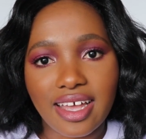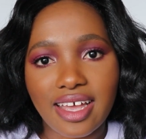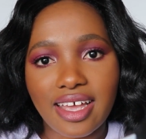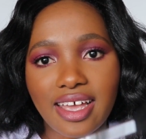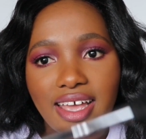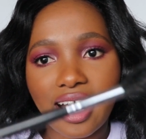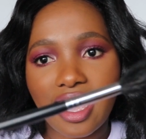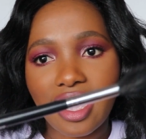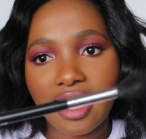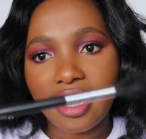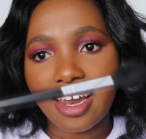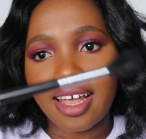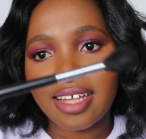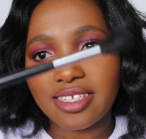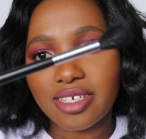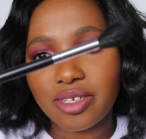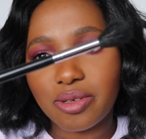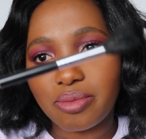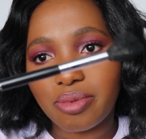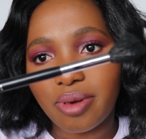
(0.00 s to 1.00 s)
a
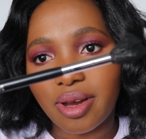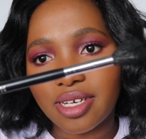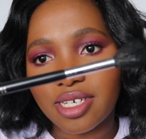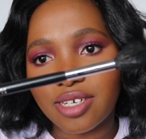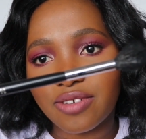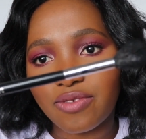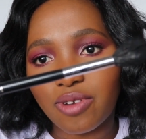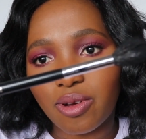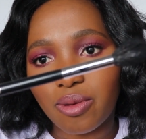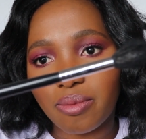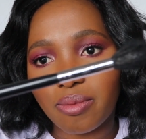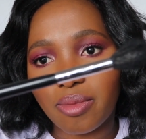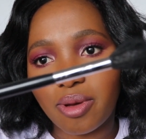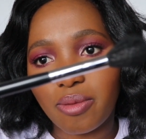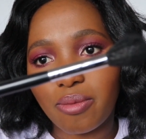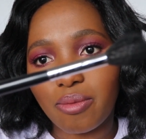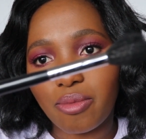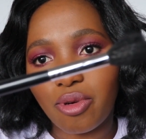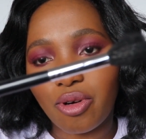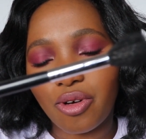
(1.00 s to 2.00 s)
highlighting brush from
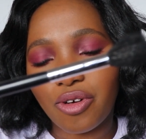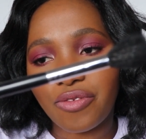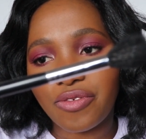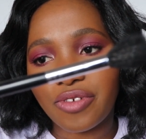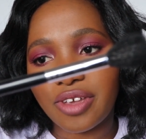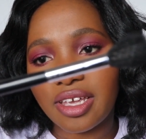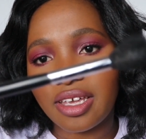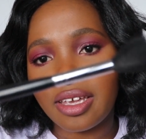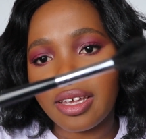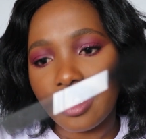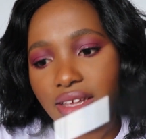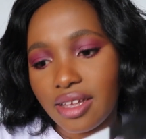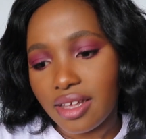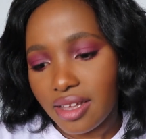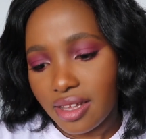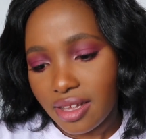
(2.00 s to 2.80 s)
Morphe.